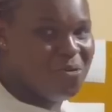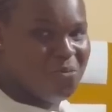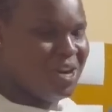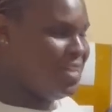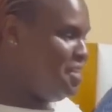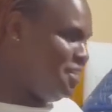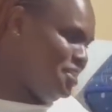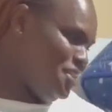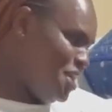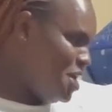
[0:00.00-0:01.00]
ngumu
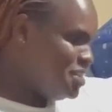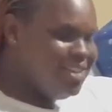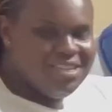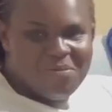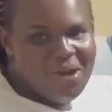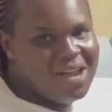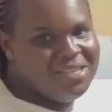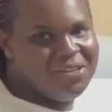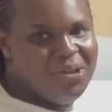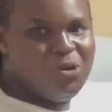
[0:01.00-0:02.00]
lakini nilisemaga
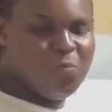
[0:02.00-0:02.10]
sita